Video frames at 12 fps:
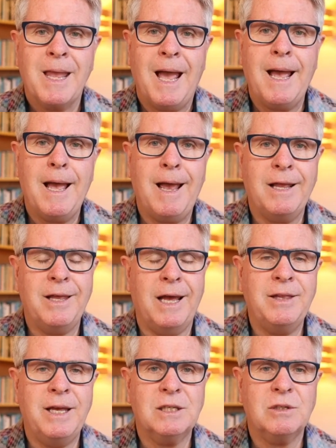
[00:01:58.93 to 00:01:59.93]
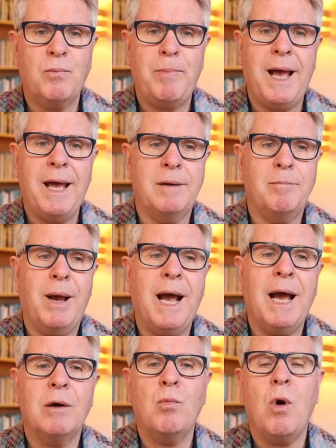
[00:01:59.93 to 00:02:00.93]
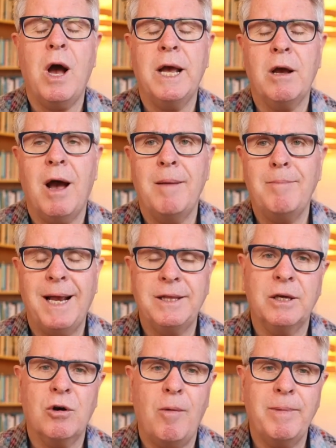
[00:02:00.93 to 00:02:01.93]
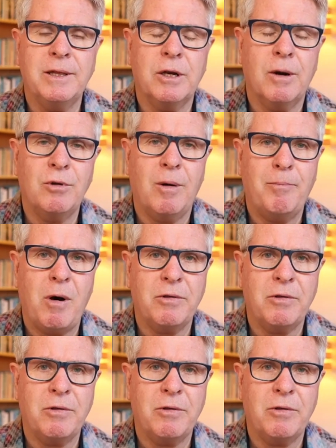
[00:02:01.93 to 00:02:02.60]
And that's in part why I made the comment that I'm not